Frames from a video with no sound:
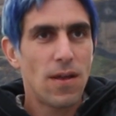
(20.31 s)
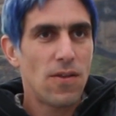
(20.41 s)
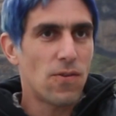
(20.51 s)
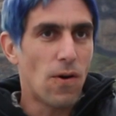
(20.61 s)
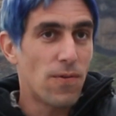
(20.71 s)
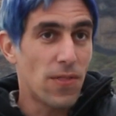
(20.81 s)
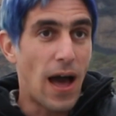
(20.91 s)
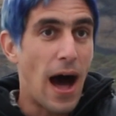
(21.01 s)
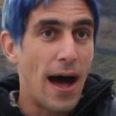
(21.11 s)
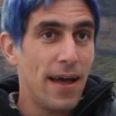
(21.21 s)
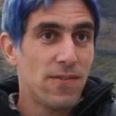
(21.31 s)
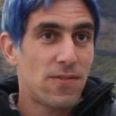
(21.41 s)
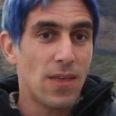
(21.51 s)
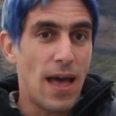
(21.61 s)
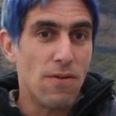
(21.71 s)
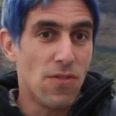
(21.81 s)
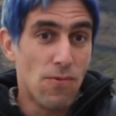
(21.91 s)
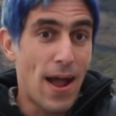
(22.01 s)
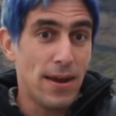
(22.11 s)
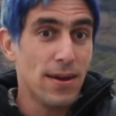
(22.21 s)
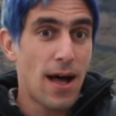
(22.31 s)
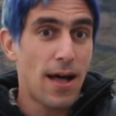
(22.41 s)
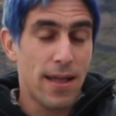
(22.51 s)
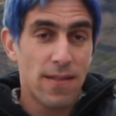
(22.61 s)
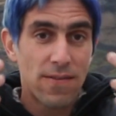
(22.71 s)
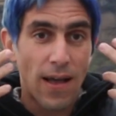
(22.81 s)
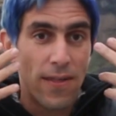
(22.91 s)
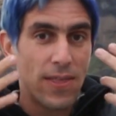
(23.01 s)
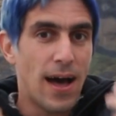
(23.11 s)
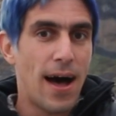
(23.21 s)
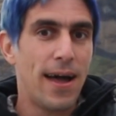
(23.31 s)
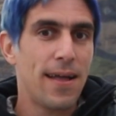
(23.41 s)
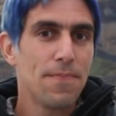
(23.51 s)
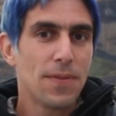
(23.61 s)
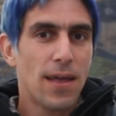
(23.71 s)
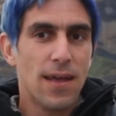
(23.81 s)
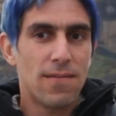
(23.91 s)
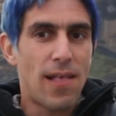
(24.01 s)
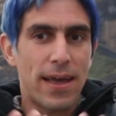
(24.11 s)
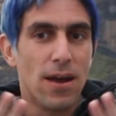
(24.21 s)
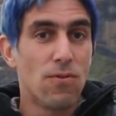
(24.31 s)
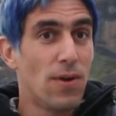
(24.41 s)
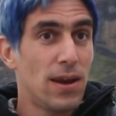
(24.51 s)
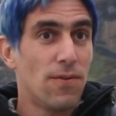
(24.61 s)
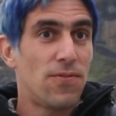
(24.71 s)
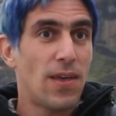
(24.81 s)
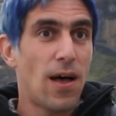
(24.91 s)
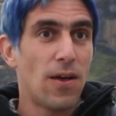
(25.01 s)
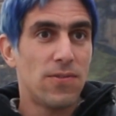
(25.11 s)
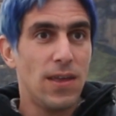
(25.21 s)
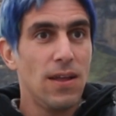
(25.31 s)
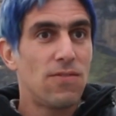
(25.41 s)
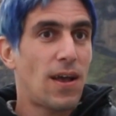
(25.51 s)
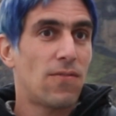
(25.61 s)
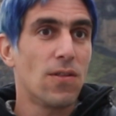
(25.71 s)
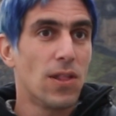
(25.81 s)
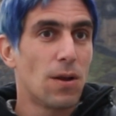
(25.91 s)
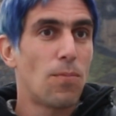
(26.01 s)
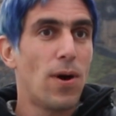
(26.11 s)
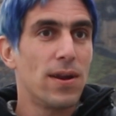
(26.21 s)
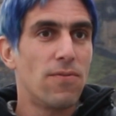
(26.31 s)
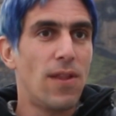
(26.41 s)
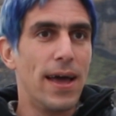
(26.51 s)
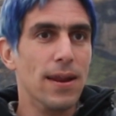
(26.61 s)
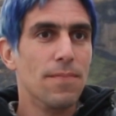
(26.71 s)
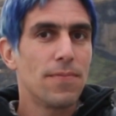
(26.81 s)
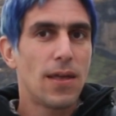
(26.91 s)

So for the eyes, the retina inside the eye is like a grid of cells, each gets a little point of light.